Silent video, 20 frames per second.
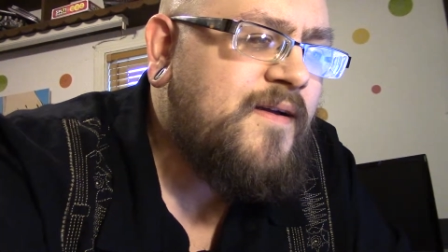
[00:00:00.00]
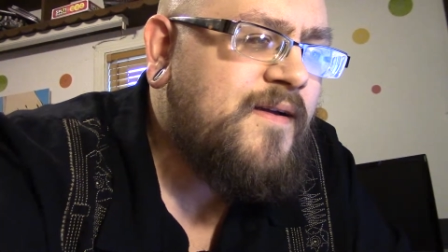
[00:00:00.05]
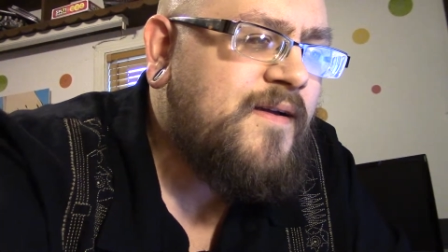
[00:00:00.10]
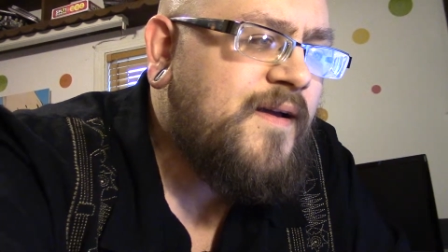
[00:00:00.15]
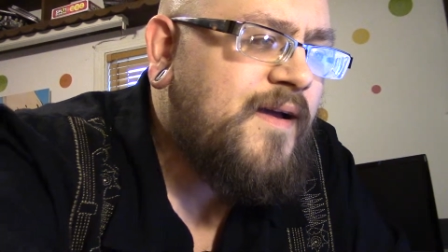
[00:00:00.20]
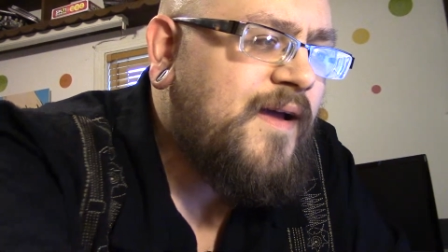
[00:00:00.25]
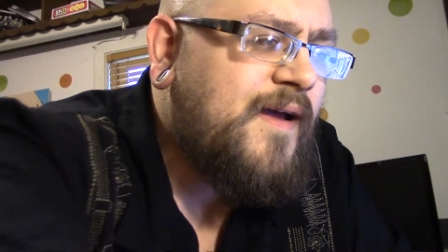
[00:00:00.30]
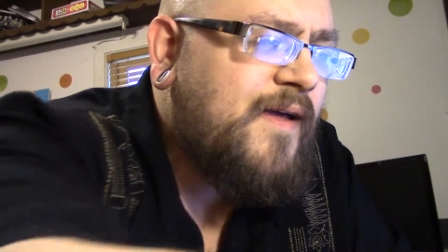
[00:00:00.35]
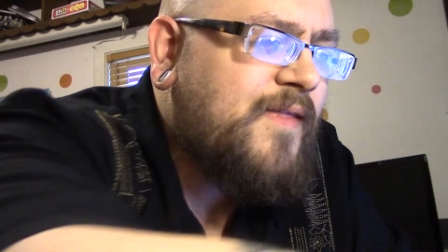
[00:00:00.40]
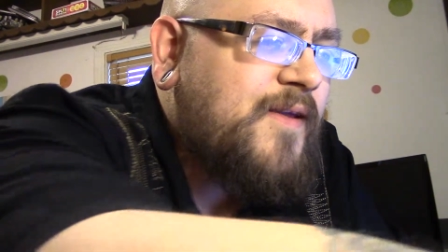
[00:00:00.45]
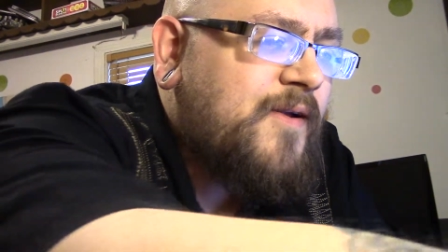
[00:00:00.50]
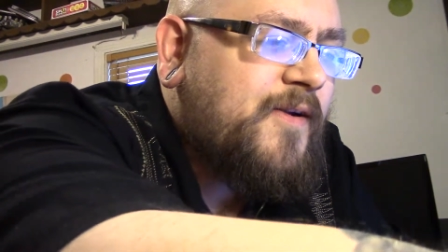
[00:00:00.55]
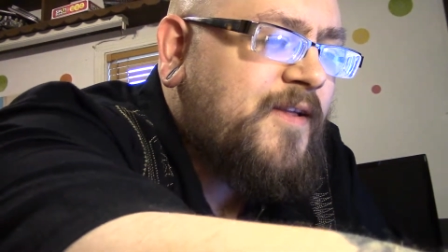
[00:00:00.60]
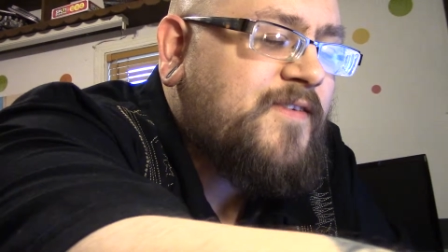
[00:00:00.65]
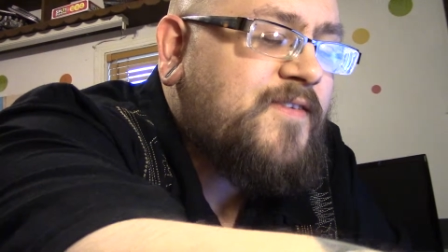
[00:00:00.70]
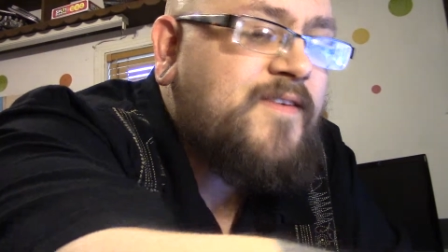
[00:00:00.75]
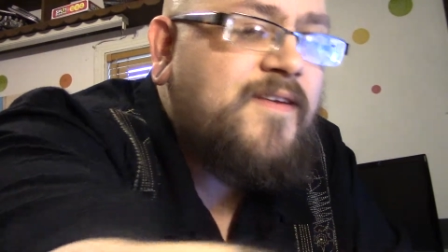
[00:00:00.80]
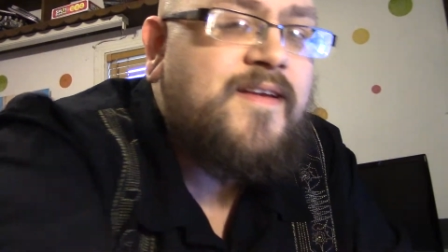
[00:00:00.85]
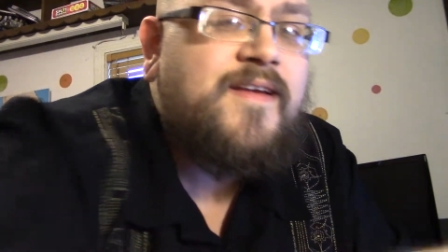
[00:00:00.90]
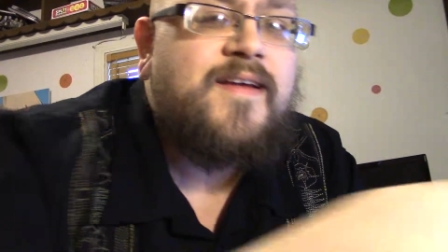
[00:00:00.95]
There it
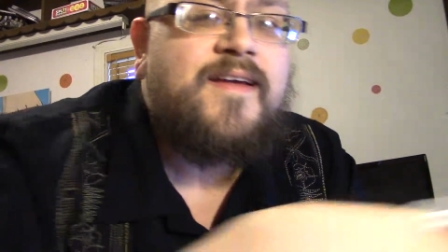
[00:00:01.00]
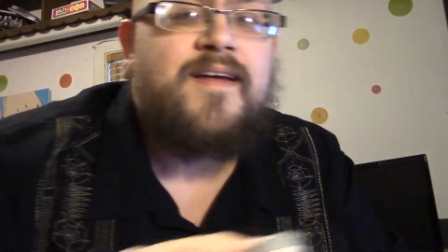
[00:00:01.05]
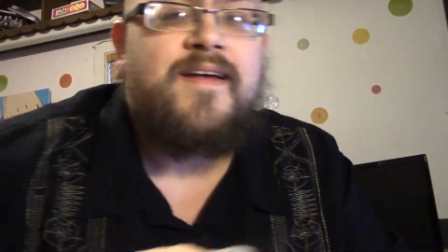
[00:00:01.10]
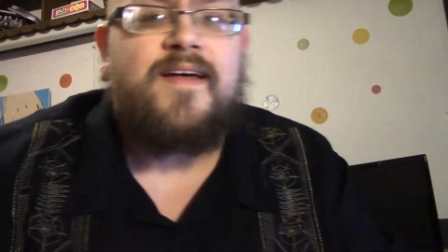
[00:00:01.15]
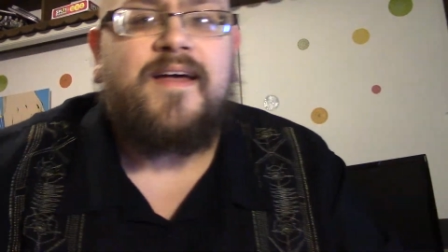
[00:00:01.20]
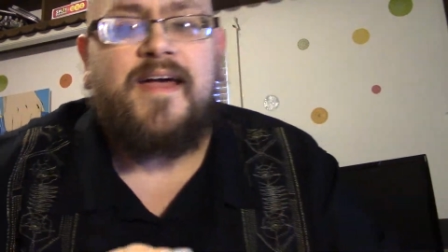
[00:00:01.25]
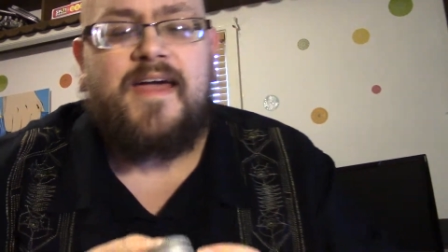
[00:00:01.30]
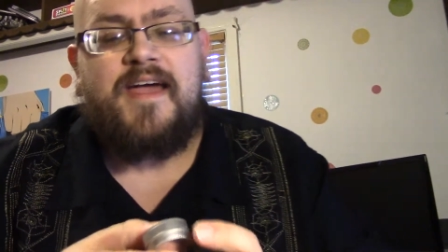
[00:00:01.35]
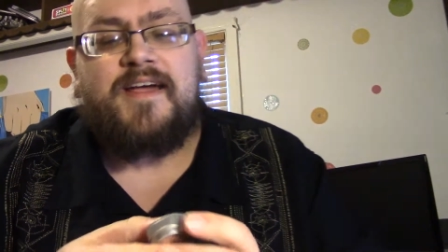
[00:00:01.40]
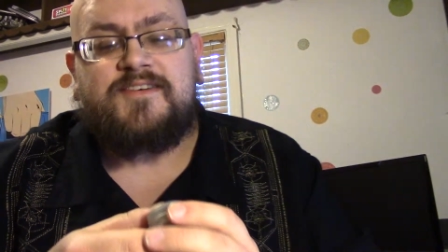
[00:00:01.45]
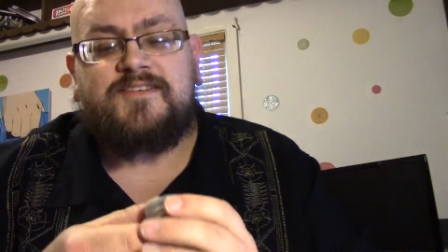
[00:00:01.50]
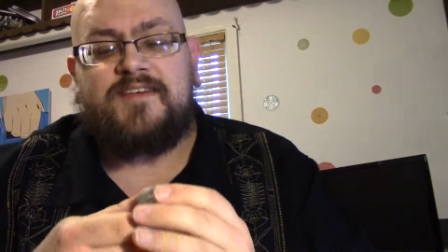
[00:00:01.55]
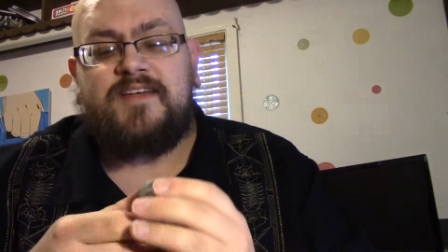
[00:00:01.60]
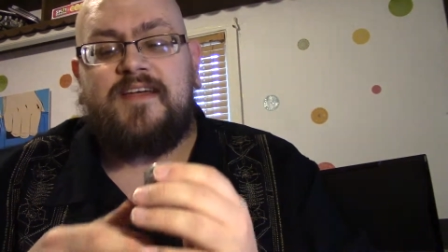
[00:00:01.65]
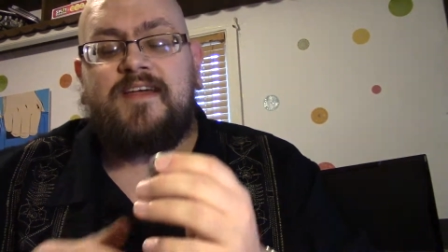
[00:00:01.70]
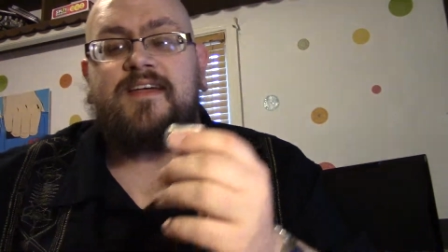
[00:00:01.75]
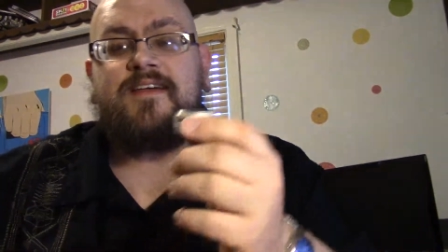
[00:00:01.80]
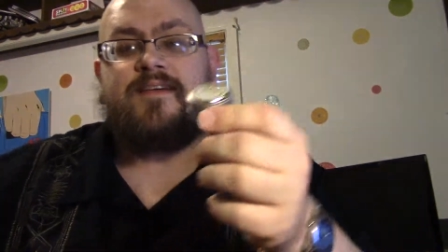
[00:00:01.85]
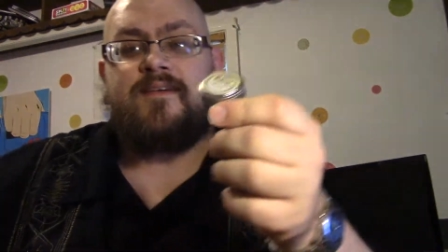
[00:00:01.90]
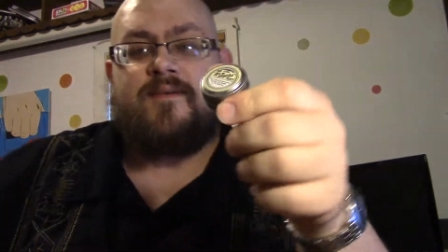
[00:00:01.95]
is. I actually
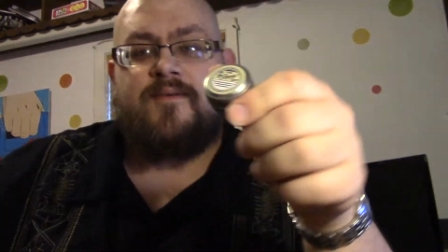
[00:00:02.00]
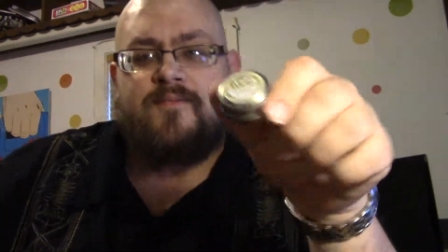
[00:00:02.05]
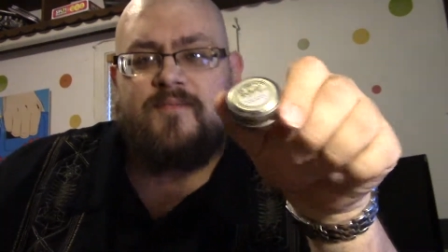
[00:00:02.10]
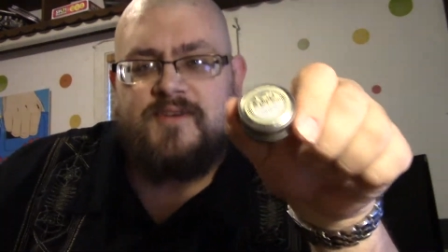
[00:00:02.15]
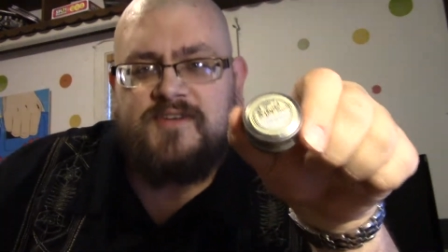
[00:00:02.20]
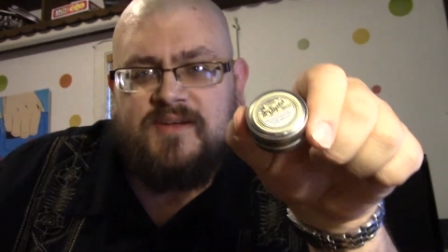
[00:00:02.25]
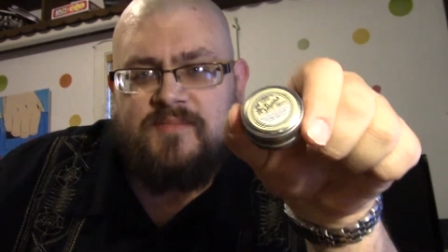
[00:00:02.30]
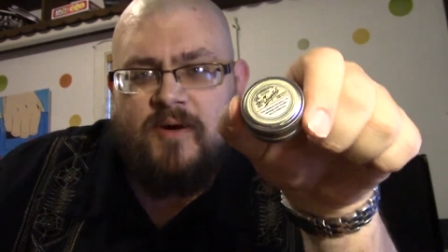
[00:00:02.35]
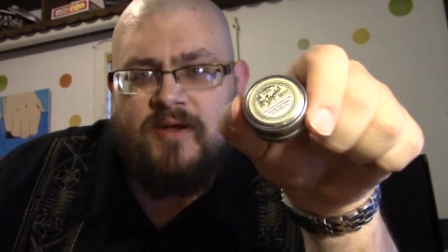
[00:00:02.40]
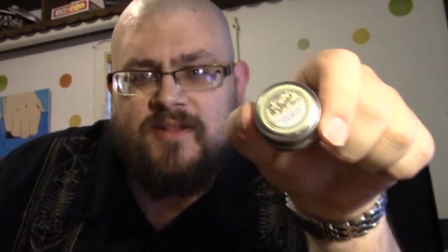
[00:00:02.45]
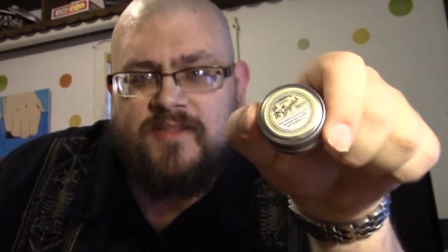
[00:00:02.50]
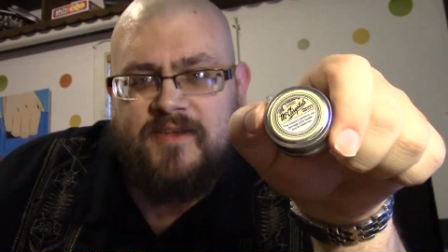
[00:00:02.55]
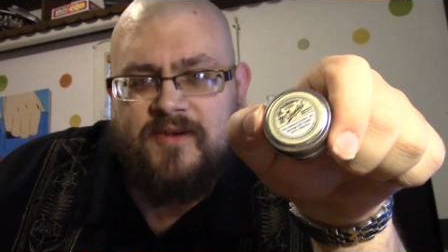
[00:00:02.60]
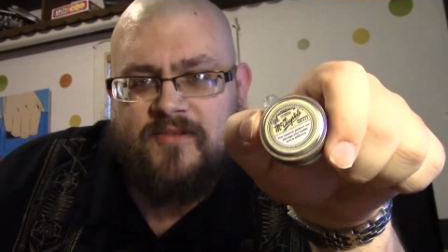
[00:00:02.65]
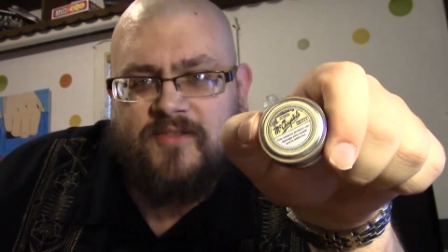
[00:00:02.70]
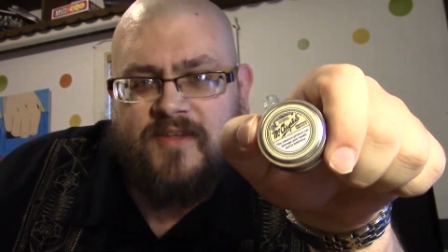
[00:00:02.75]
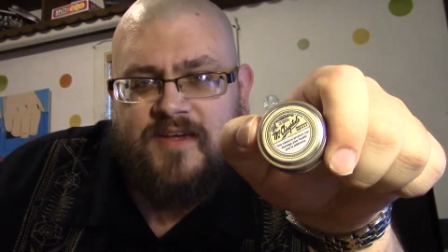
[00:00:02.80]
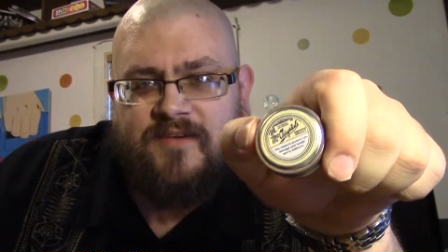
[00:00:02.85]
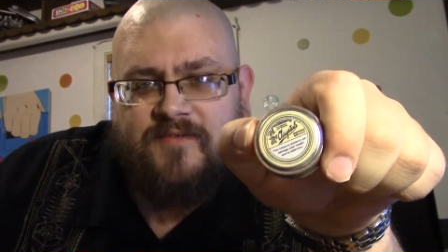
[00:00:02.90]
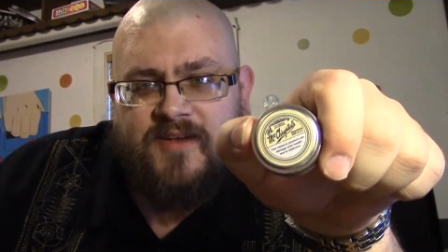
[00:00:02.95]
originally bought a
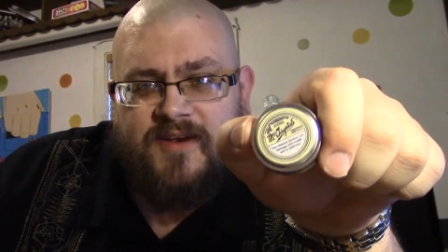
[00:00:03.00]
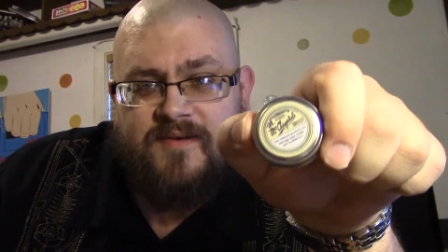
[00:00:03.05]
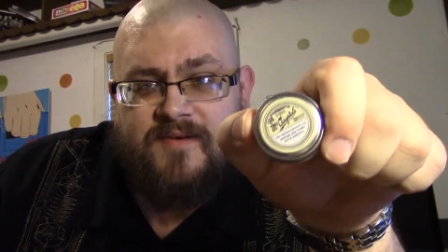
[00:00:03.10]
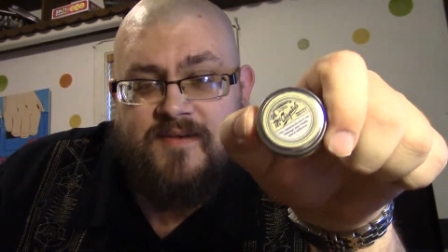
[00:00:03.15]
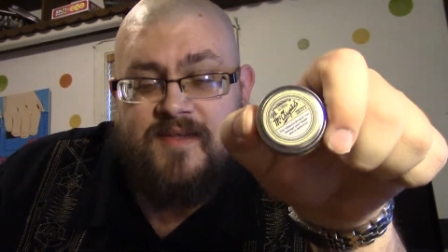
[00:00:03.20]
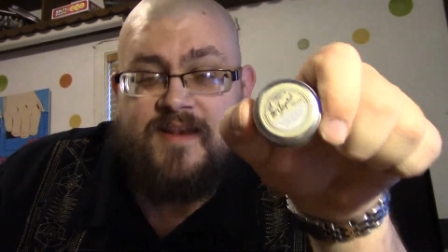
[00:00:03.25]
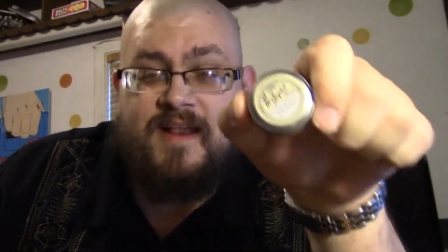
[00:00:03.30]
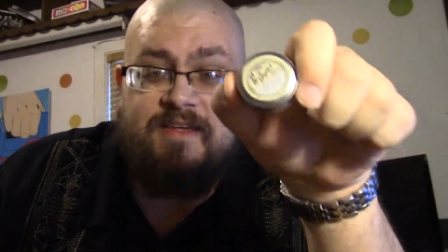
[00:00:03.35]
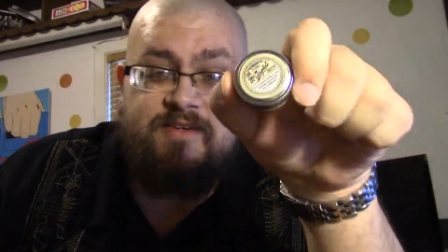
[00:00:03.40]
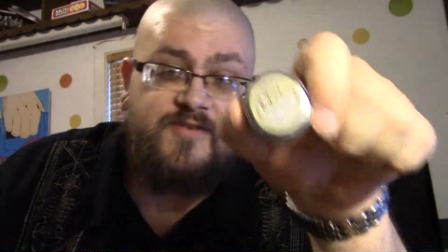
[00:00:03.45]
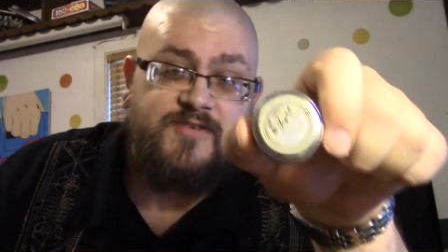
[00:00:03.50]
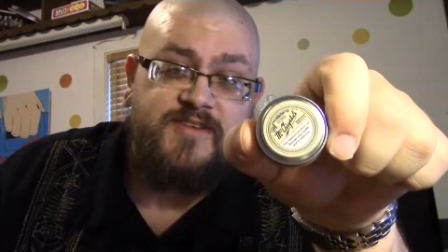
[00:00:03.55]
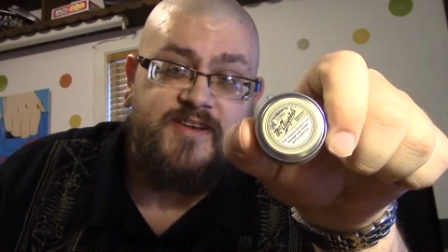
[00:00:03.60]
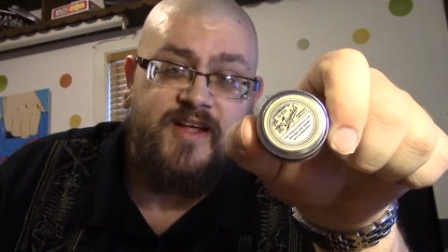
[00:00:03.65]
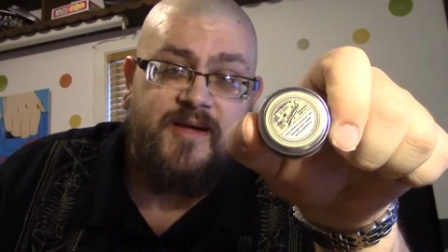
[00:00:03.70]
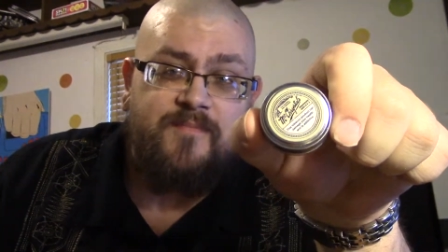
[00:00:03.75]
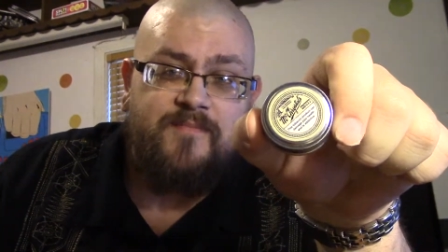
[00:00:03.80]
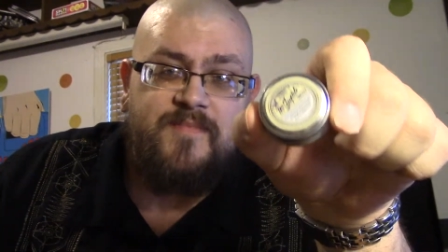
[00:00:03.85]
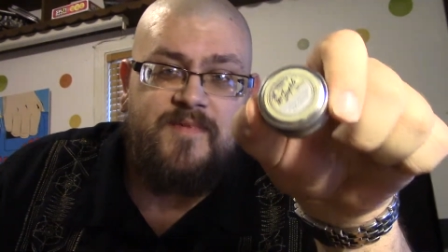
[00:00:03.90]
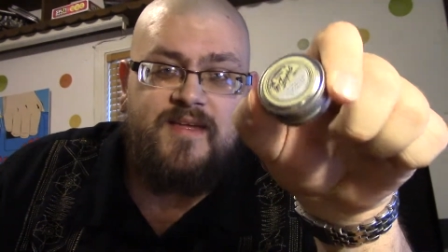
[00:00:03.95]
little thing of it and I used it
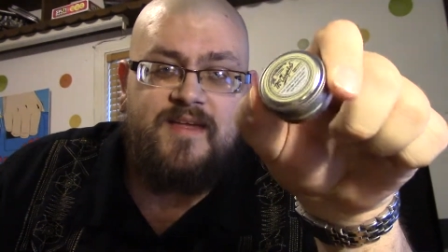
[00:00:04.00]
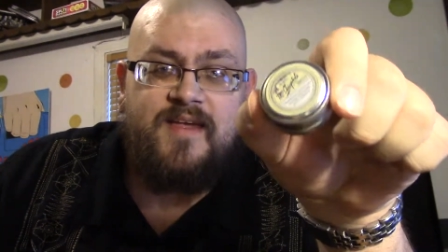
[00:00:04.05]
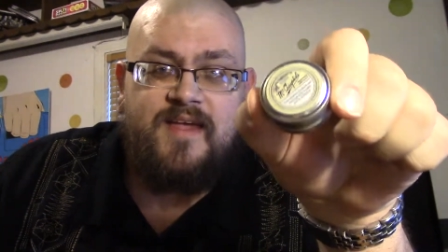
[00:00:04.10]
up.